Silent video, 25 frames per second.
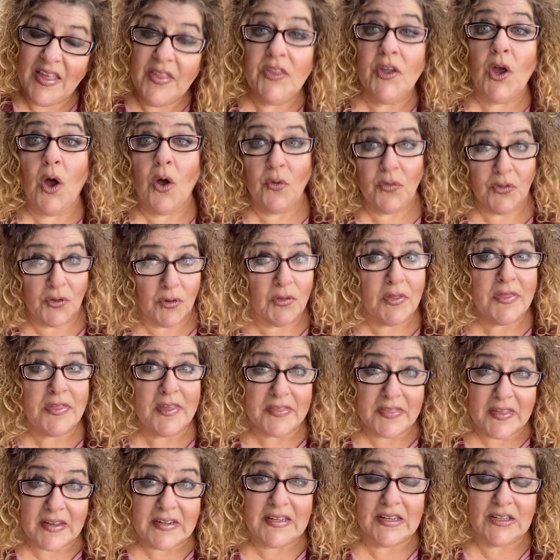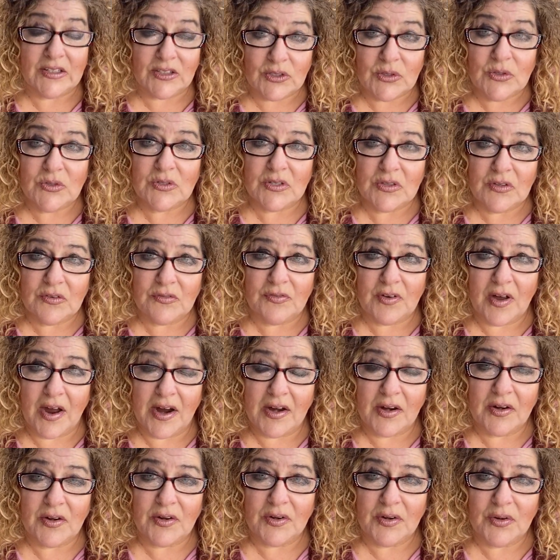Oh, the only thing they did lose in the
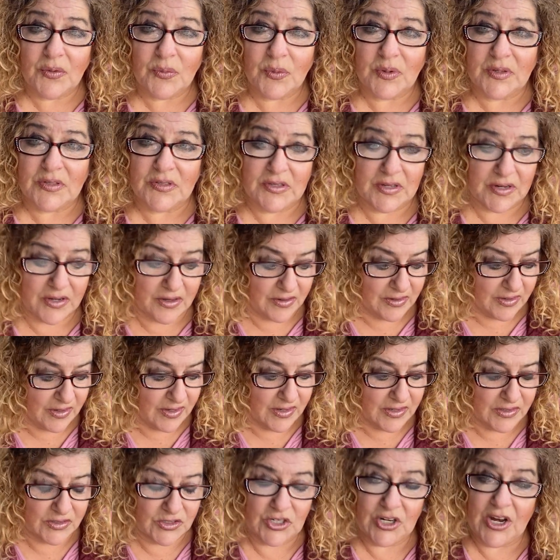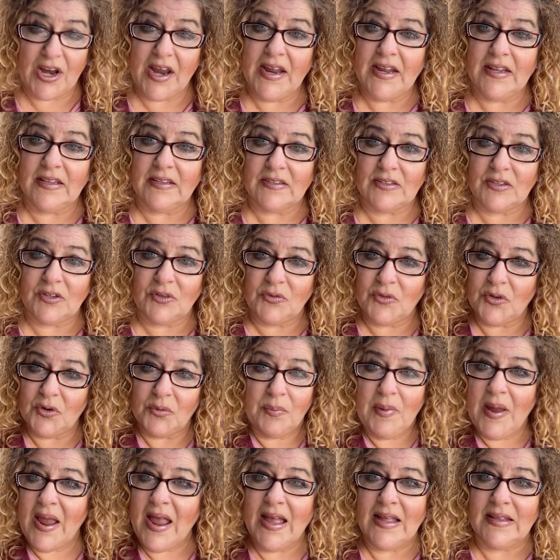fire was their chains, their
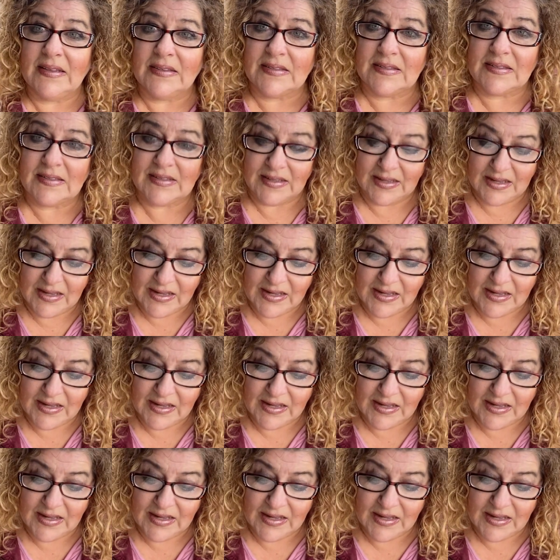bands.